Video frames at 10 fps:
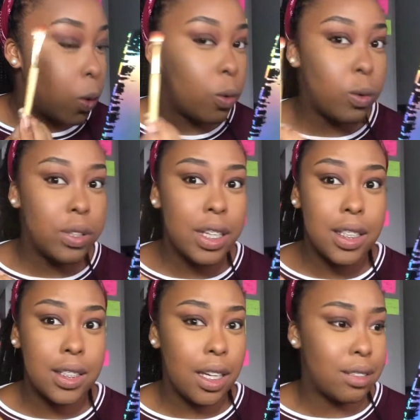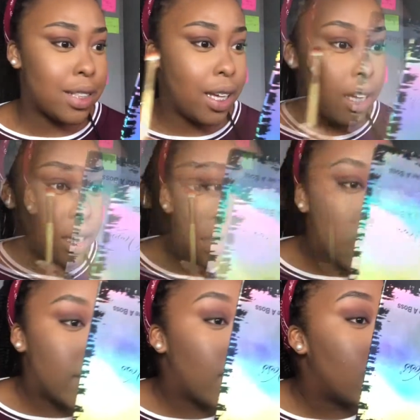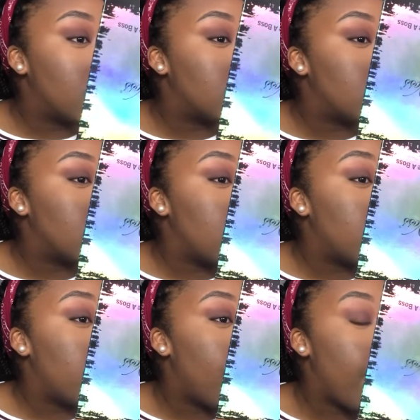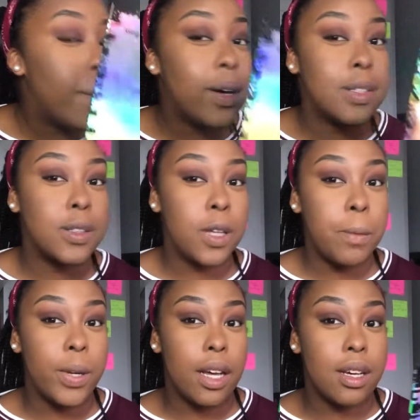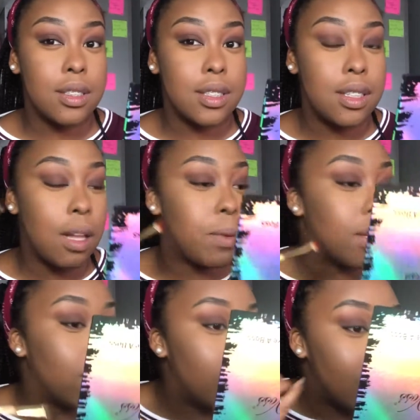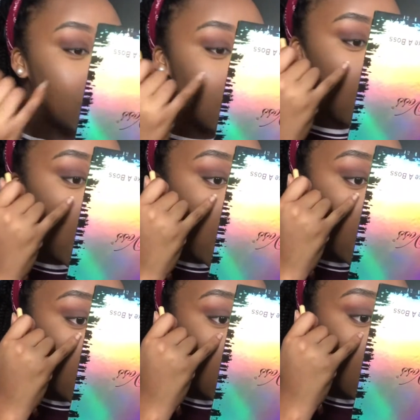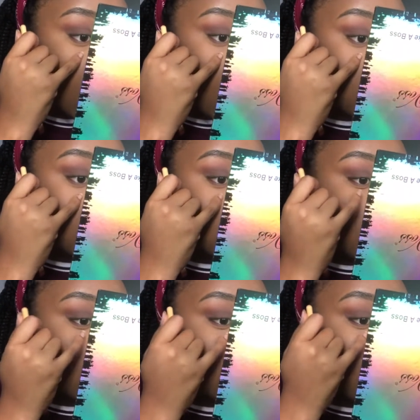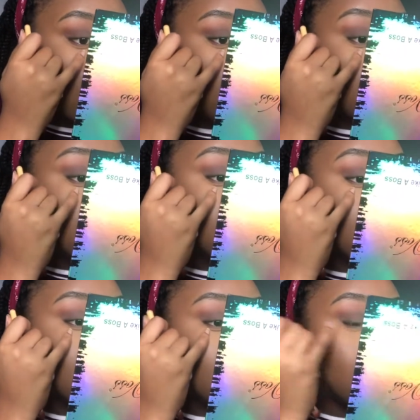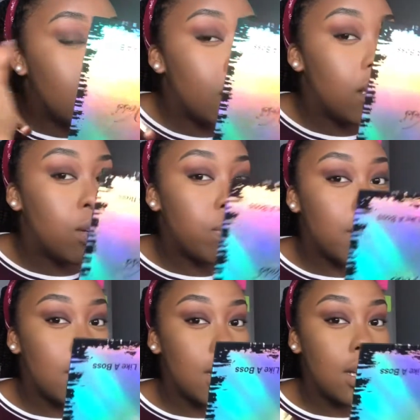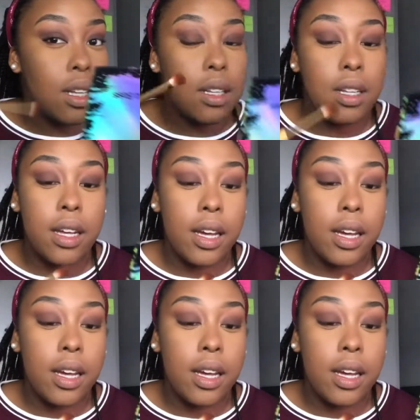Oh, yes, that concealer though. I'm concerned about that concealer because I said that and it still is a little wrinkly under there.